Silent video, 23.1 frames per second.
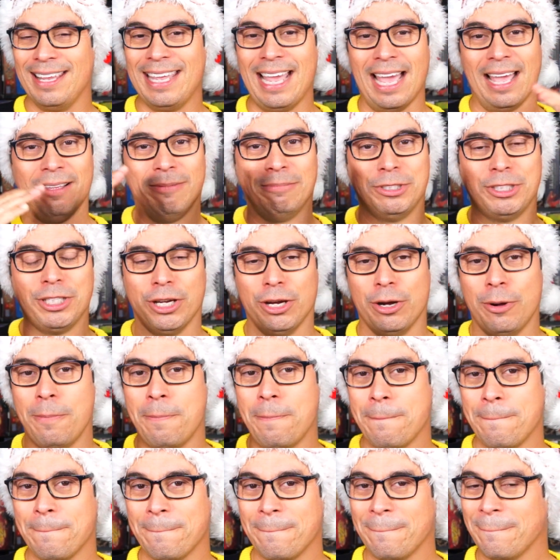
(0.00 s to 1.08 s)
yeah,
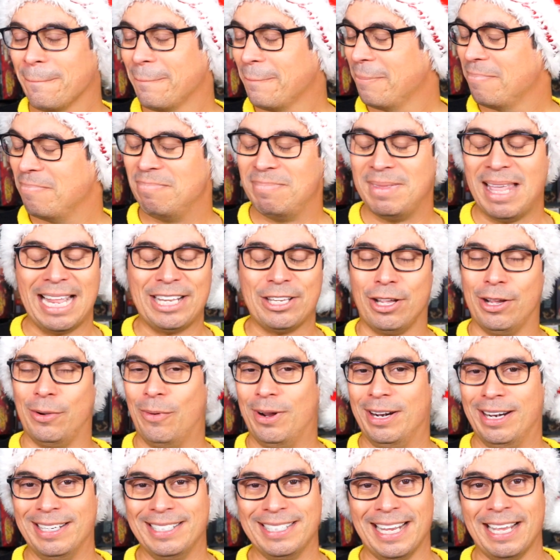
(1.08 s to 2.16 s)
so That's all I
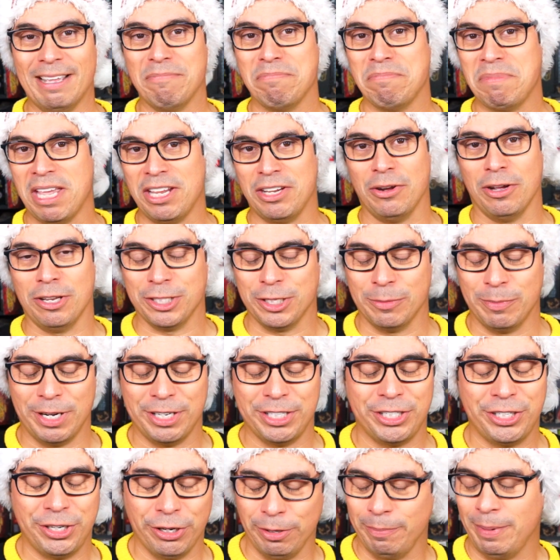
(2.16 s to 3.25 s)
wanted to say. Thank you all so
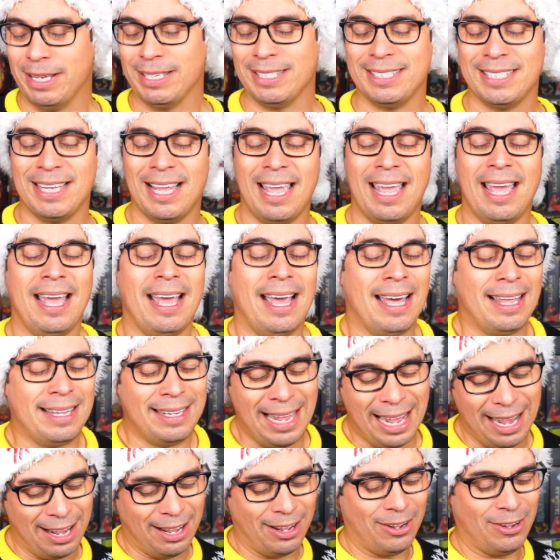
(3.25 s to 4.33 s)
much. You're the best.
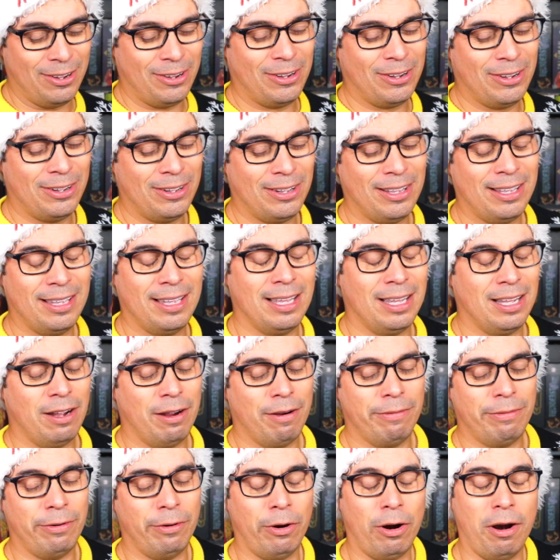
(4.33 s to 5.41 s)
Now,
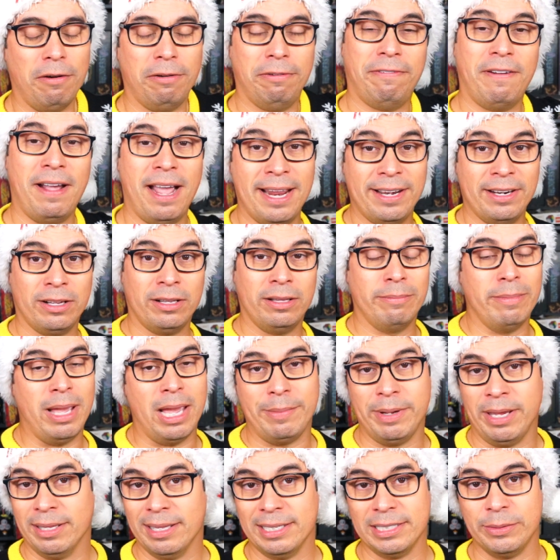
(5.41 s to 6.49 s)
for our final,
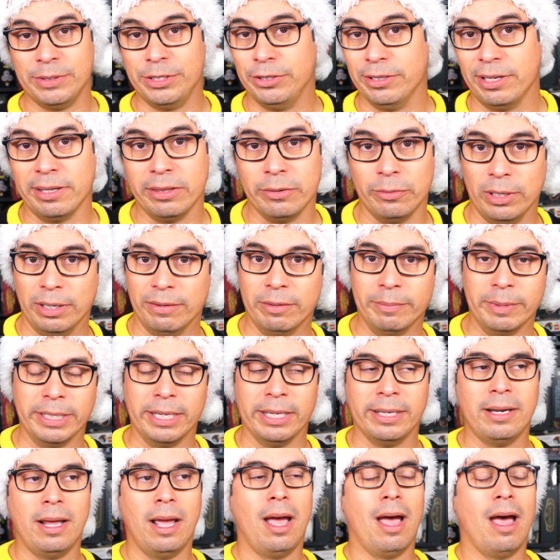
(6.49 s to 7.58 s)
maybe unless we do like three of them
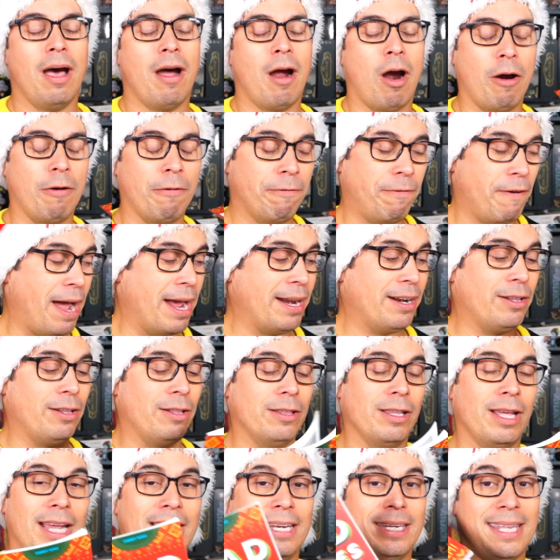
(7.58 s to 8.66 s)
again, our
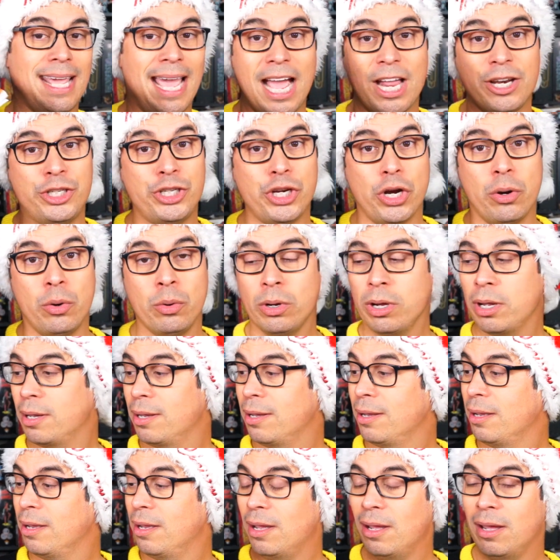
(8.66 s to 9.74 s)
final dad joke
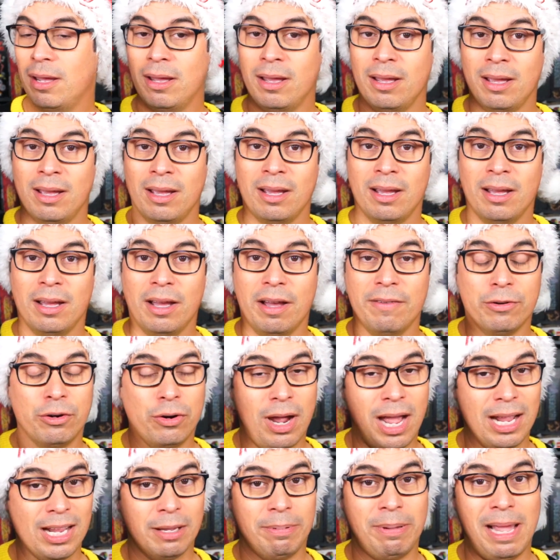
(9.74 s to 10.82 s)
of
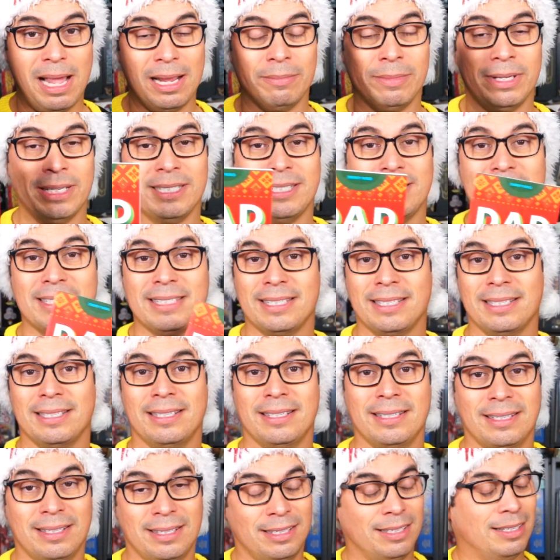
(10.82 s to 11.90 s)
Crack-a-Packmas.
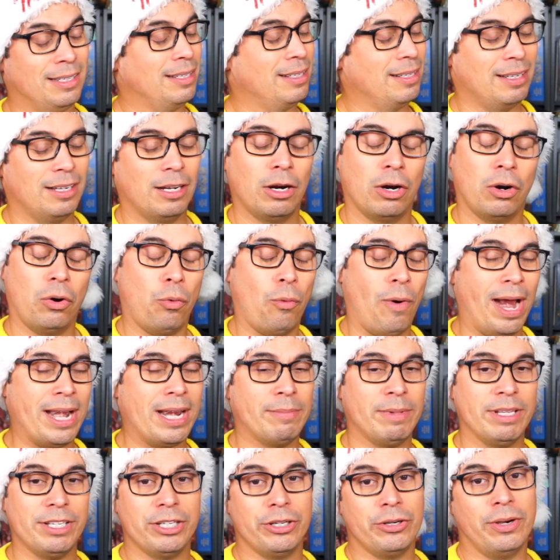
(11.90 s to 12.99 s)

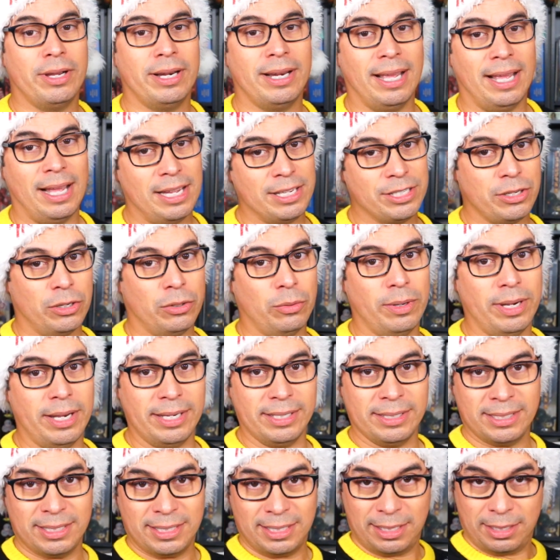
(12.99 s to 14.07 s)
Randomly do it, as
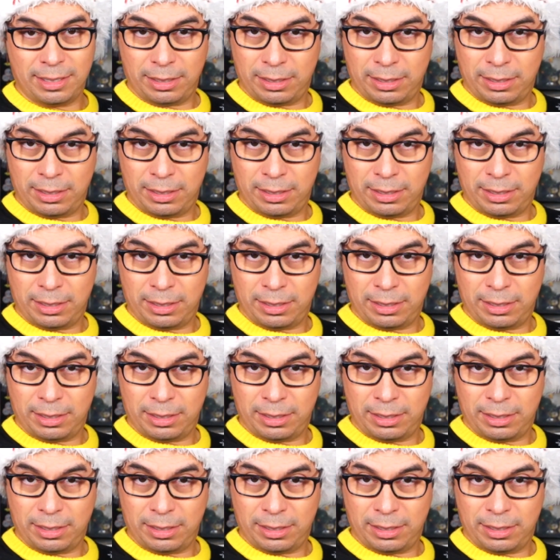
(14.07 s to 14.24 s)
always.